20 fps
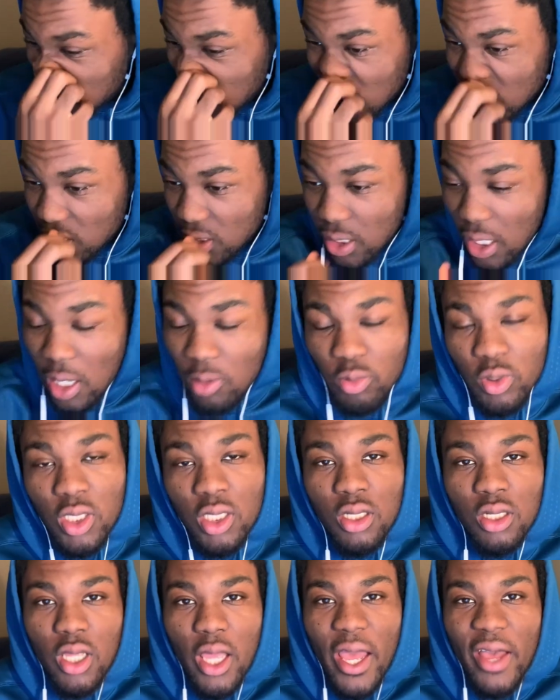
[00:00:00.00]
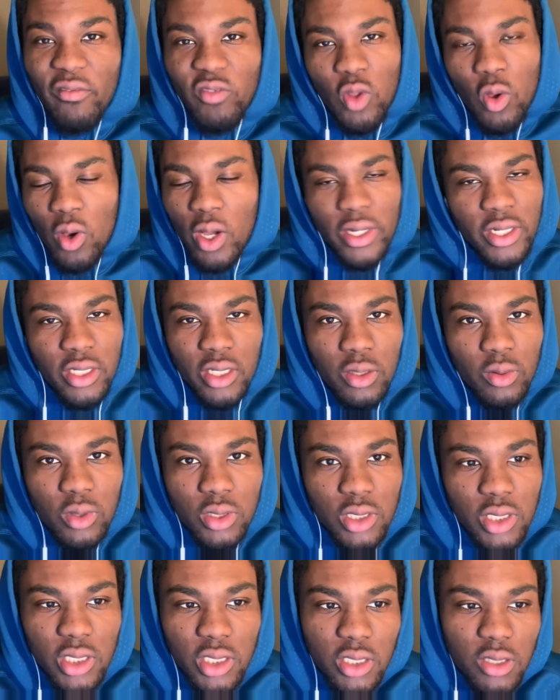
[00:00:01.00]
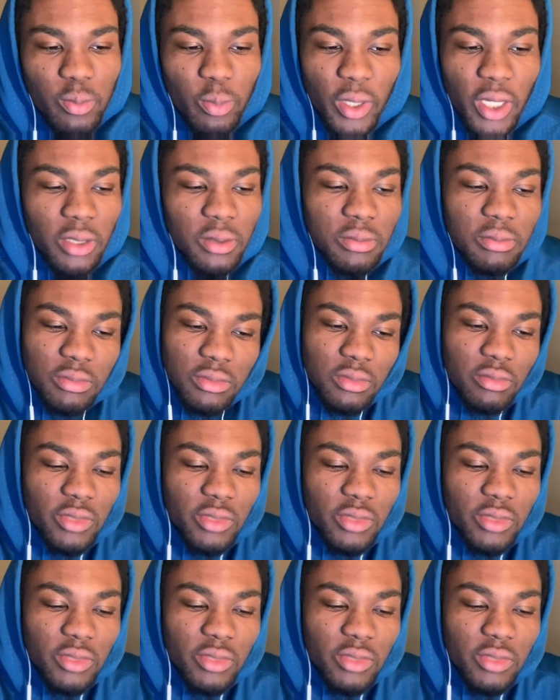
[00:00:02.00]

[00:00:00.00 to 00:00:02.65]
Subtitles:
I really have no idea what to expect